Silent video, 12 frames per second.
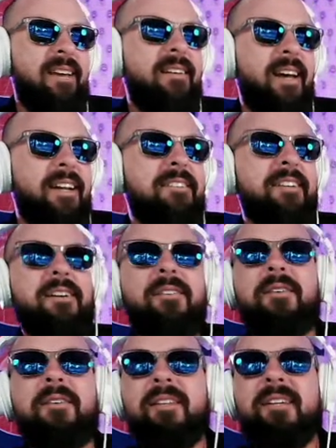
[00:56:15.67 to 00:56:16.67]
hell, I don't
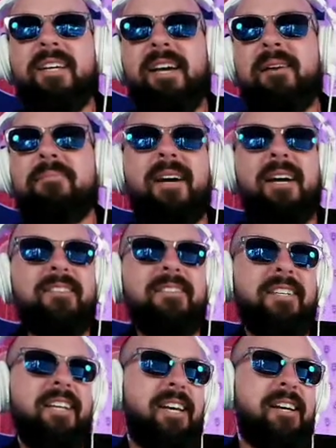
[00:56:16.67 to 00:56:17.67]
know. Let me look it up. I
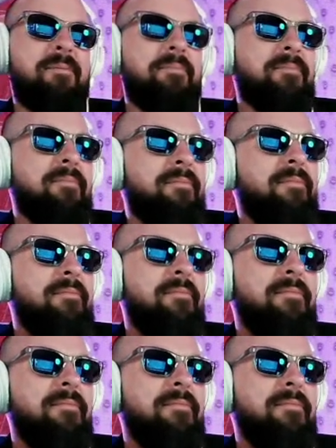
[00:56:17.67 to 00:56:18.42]
can look it up.